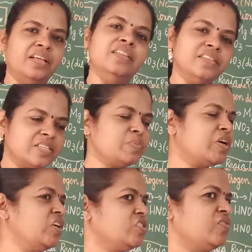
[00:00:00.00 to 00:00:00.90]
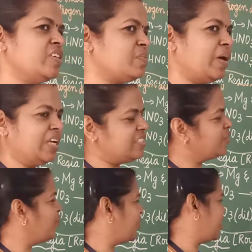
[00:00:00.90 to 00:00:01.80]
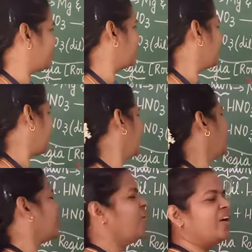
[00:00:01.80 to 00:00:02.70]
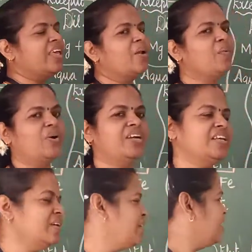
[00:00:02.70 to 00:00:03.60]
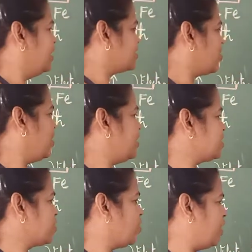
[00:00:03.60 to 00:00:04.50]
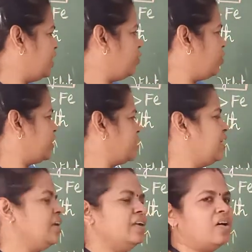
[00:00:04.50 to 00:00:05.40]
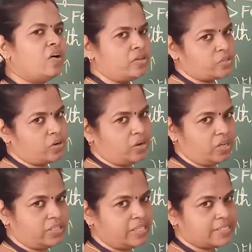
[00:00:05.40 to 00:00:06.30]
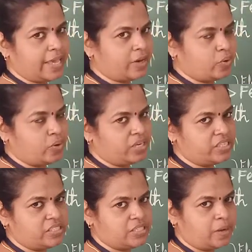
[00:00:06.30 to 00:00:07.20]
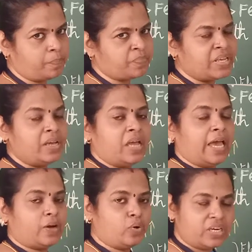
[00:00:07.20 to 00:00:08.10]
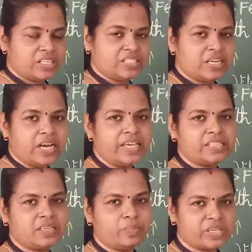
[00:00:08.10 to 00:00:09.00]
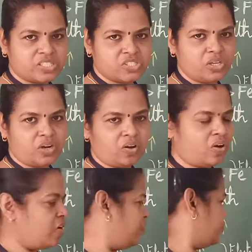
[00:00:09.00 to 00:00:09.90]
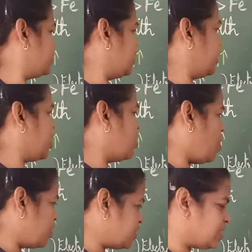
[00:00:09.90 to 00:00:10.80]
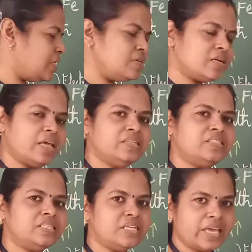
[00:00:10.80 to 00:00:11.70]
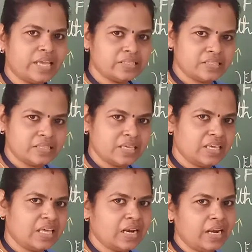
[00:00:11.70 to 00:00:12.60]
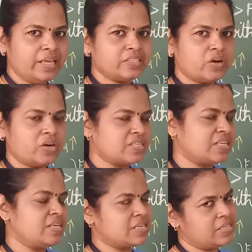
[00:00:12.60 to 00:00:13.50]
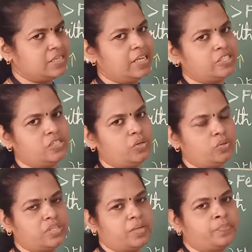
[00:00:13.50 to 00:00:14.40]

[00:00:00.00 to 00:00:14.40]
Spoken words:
This is because of this magic water. Okay, royal water. It's called as royal water, also called as aqua regia. Aqua regia is a mixture of, see here, concentrated HCl and concentrated HNO3.